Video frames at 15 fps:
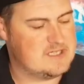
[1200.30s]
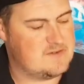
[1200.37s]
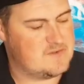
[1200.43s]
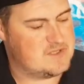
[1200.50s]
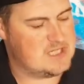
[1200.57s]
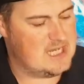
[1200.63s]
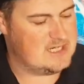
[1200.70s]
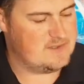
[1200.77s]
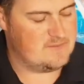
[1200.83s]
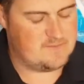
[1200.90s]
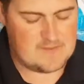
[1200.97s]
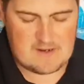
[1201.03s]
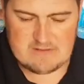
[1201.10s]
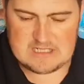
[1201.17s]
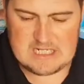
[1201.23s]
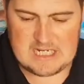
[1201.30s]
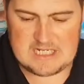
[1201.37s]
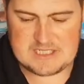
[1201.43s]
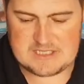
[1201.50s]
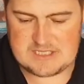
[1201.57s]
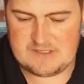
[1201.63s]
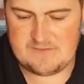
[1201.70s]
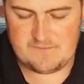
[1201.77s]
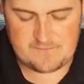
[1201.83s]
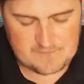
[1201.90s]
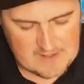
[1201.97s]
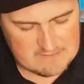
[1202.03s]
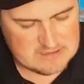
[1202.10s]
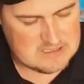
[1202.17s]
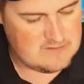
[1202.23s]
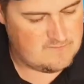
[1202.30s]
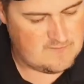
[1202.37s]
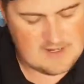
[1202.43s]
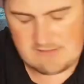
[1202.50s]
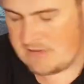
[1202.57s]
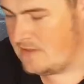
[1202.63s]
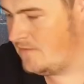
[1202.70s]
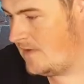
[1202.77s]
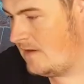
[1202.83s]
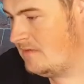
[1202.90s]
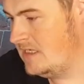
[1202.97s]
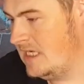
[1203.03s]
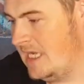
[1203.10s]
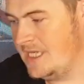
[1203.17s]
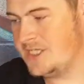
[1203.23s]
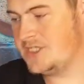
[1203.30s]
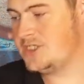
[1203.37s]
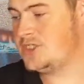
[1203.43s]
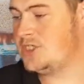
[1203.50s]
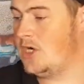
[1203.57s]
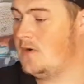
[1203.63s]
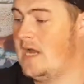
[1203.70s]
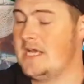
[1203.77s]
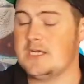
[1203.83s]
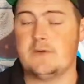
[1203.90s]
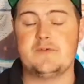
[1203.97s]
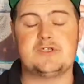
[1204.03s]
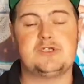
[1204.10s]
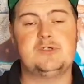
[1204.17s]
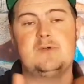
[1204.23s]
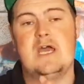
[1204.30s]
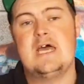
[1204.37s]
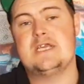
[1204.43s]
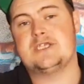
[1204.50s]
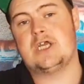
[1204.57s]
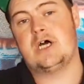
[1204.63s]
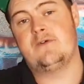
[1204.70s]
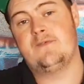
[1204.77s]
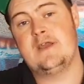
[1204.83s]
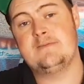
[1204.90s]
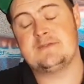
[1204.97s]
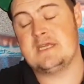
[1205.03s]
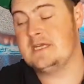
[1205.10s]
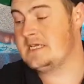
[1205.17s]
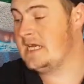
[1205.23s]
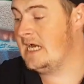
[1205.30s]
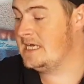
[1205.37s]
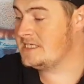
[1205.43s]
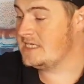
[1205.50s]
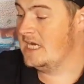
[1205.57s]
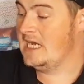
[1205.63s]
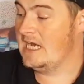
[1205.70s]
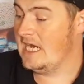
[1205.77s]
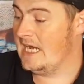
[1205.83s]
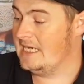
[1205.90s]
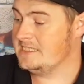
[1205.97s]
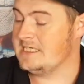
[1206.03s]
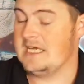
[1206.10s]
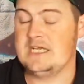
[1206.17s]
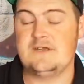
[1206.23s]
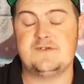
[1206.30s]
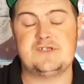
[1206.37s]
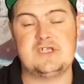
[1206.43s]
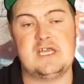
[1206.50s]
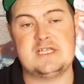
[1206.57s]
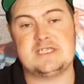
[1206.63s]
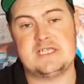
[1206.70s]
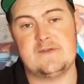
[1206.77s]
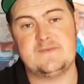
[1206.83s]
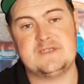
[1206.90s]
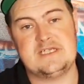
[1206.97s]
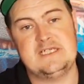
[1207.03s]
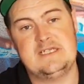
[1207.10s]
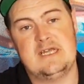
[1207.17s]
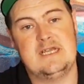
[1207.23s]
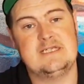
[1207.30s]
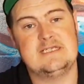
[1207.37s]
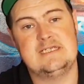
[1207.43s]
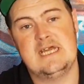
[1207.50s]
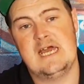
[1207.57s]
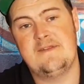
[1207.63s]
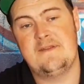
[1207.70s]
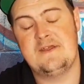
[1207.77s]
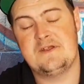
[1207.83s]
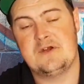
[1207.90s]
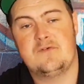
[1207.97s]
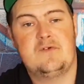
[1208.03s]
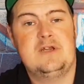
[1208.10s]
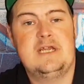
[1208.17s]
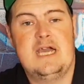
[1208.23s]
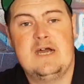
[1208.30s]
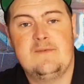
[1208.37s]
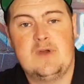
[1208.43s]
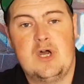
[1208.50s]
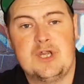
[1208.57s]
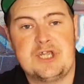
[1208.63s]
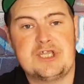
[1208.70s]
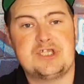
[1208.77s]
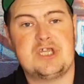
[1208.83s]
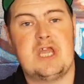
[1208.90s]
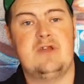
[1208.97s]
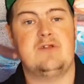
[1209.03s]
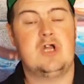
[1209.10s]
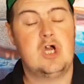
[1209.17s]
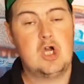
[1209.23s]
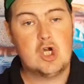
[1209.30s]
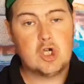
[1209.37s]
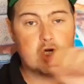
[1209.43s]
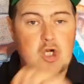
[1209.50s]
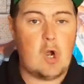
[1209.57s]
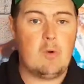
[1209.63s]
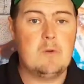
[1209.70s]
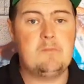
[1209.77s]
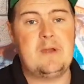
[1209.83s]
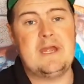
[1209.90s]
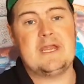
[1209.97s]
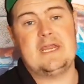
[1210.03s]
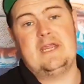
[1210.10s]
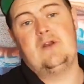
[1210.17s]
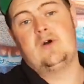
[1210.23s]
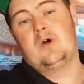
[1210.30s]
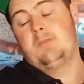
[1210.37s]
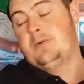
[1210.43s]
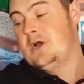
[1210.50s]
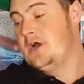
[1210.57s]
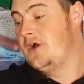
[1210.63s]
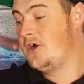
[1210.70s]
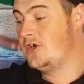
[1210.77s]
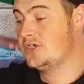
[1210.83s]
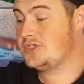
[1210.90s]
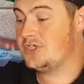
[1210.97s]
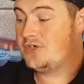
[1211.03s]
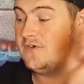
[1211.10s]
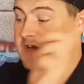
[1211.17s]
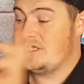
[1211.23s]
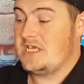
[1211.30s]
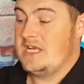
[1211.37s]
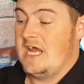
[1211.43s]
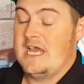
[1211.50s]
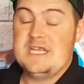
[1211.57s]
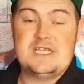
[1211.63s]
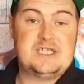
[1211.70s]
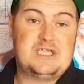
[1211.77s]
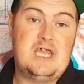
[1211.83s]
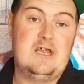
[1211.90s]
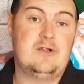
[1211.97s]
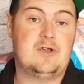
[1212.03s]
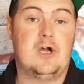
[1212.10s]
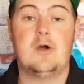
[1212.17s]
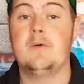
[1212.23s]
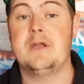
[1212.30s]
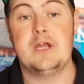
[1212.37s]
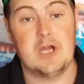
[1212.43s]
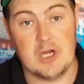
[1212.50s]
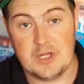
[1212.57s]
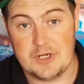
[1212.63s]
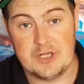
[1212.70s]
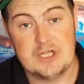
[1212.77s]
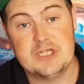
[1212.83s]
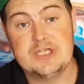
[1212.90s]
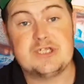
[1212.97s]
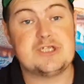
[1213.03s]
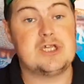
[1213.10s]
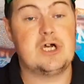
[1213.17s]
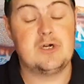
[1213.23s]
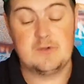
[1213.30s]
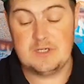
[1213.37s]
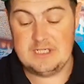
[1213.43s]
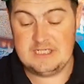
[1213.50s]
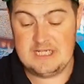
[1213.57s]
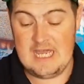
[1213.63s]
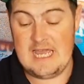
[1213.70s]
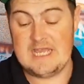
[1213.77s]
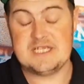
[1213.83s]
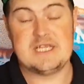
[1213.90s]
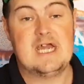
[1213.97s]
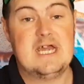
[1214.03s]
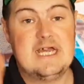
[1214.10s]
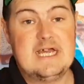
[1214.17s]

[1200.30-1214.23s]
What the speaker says: as I've said. Very nice. Very, very, very nice. So head over to SR Vapes then, guys. As I have said, $17.99. They currently have it on a sale. Go and pick it up, because there is a nice sale going on. So yes,